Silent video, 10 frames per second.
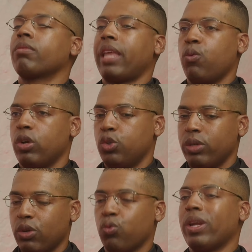They want to
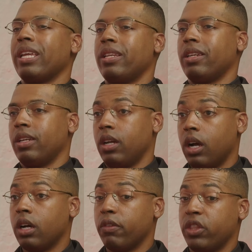get rid
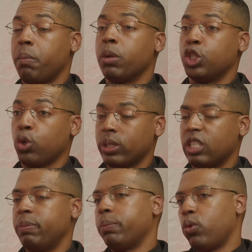of the
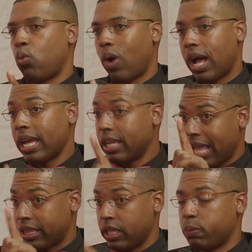majority of people. Why
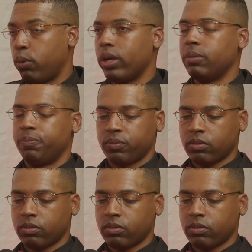at this point?